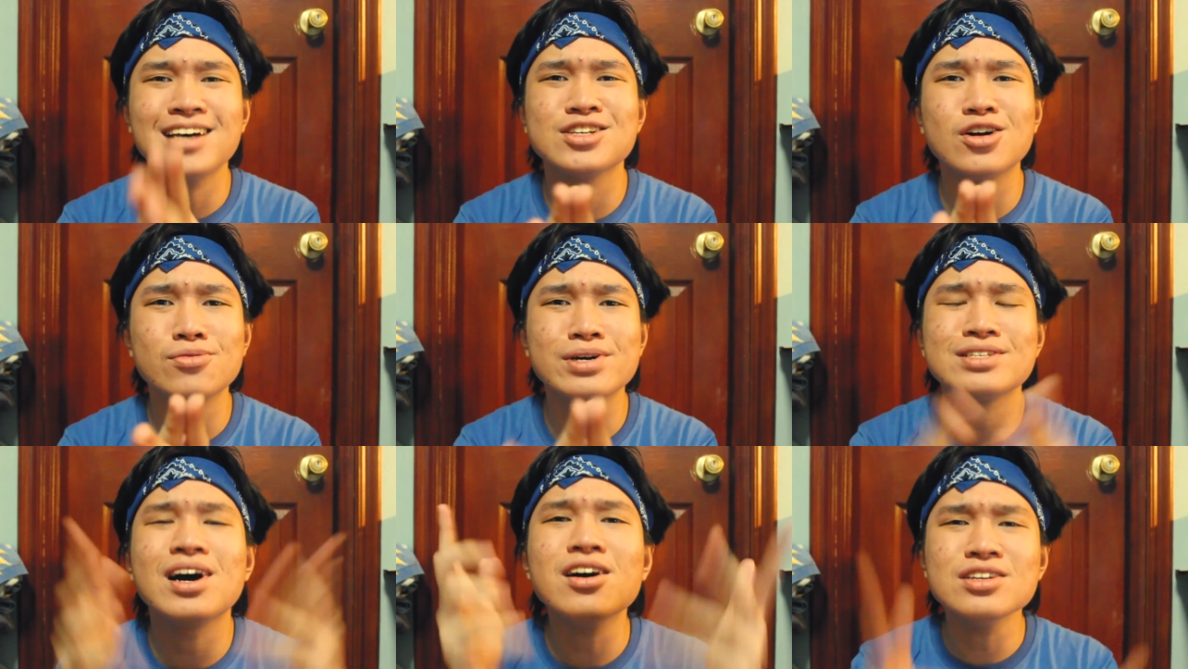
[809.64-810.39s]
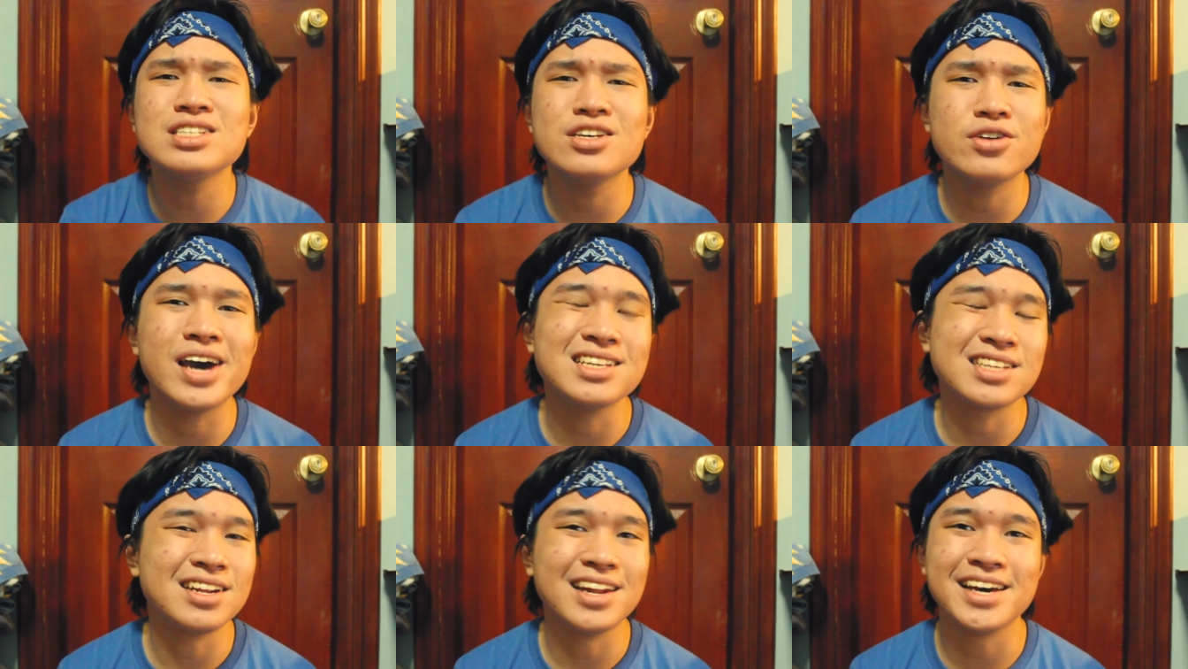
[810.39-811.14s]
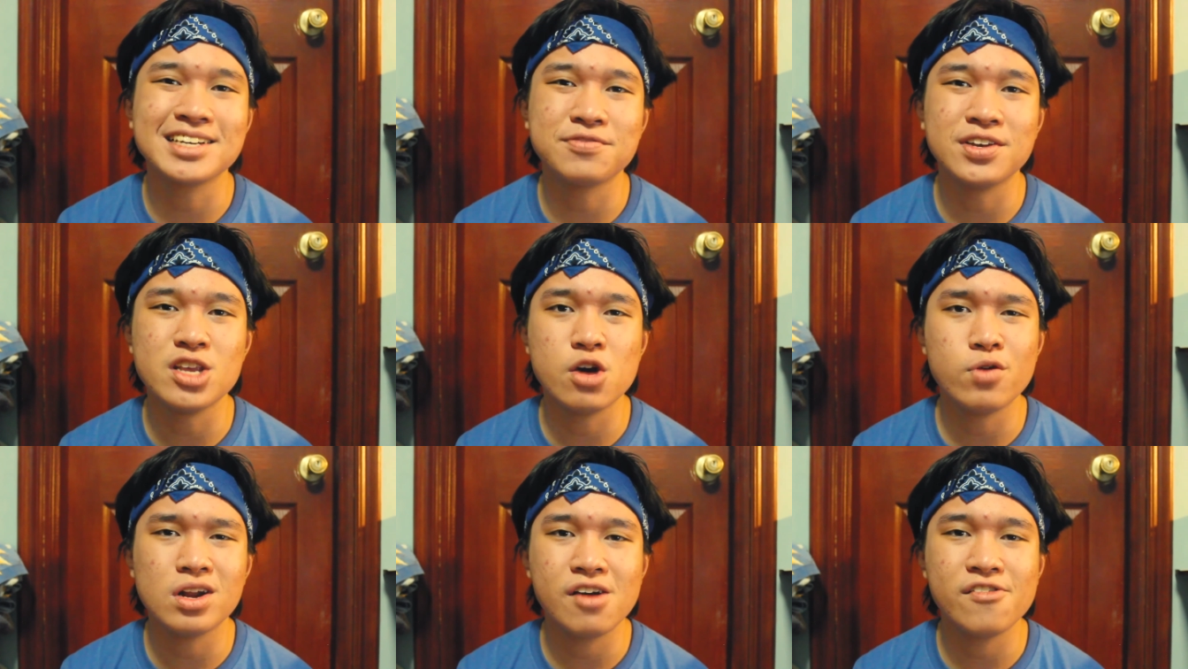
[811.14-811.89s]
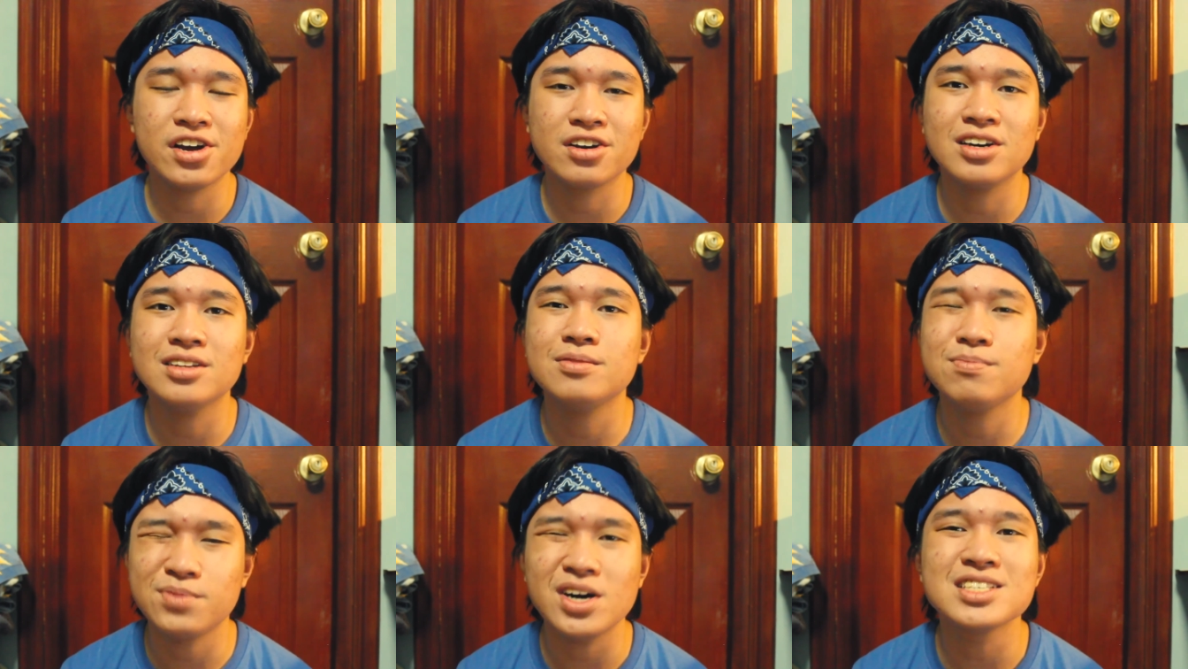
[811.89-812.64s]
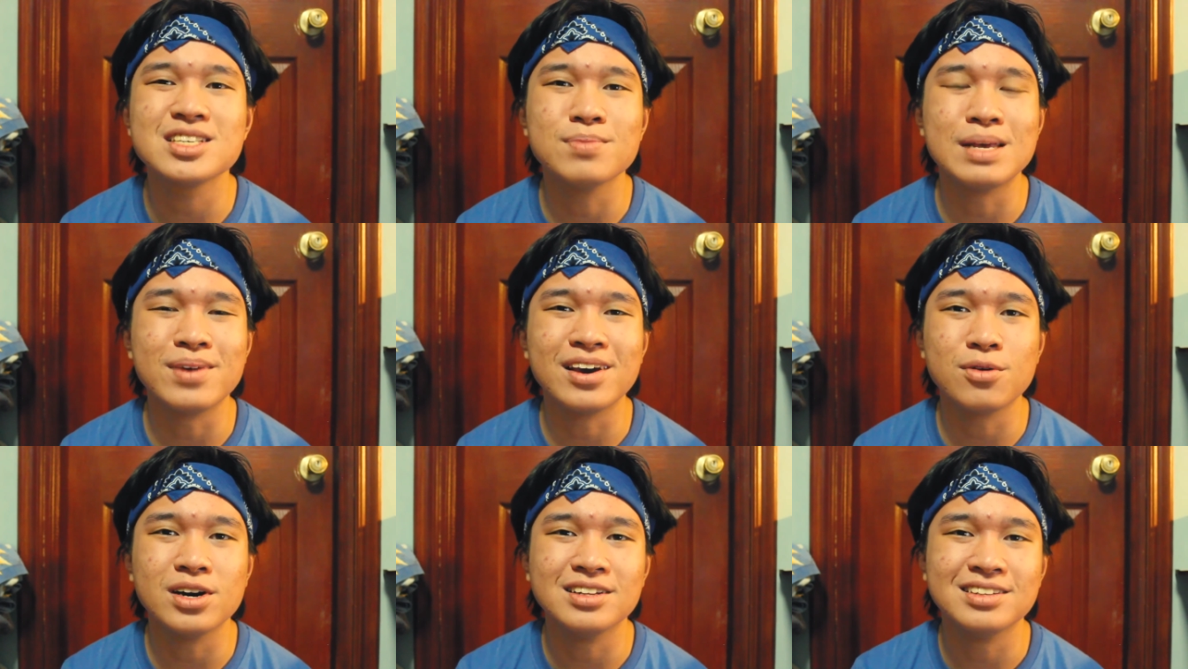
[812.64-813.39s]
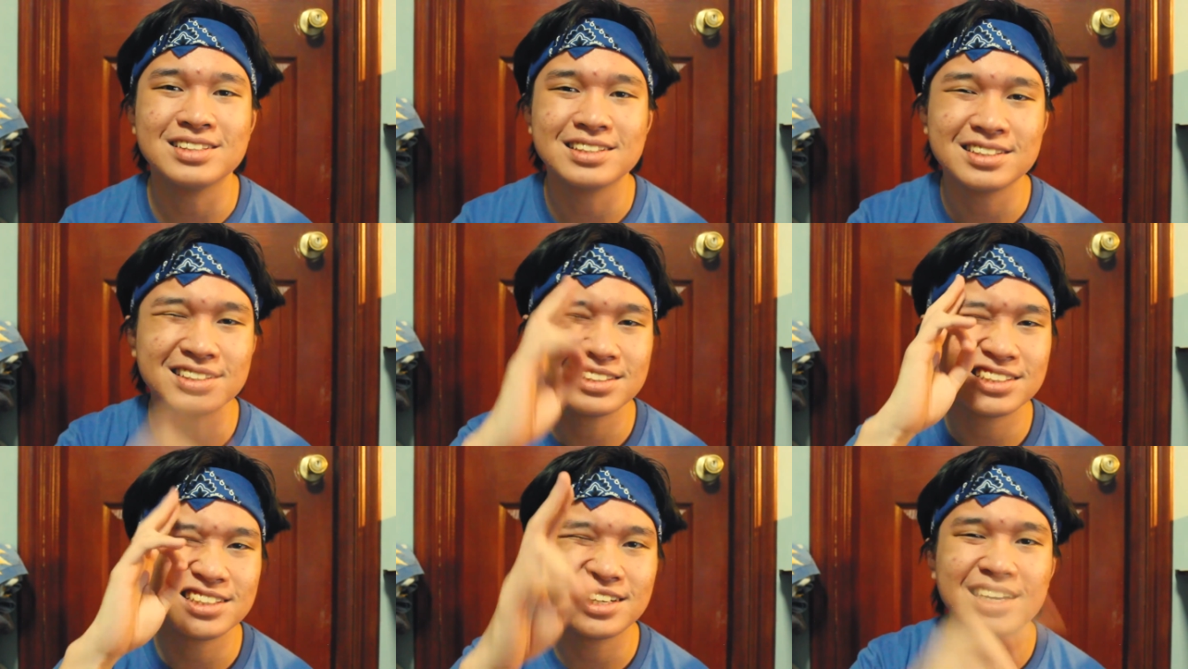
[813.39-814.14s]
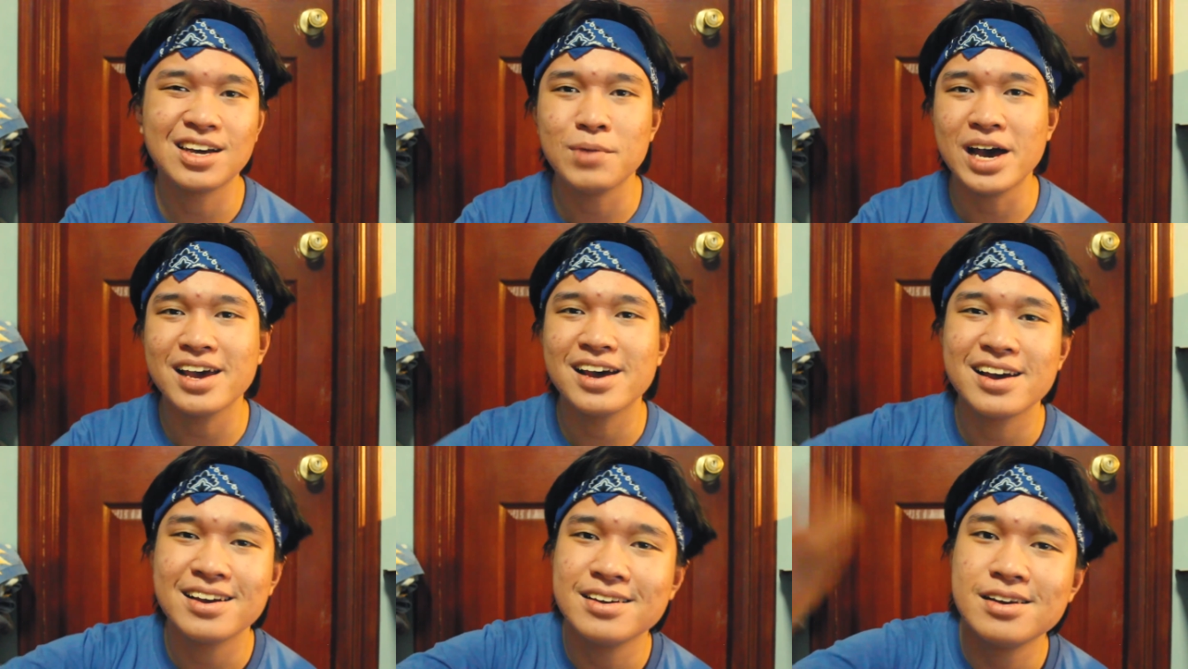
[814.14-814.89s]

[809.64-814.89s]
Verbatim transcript: as always, I'll see you guys in the next video whenever I could possibly make one. Goodbye.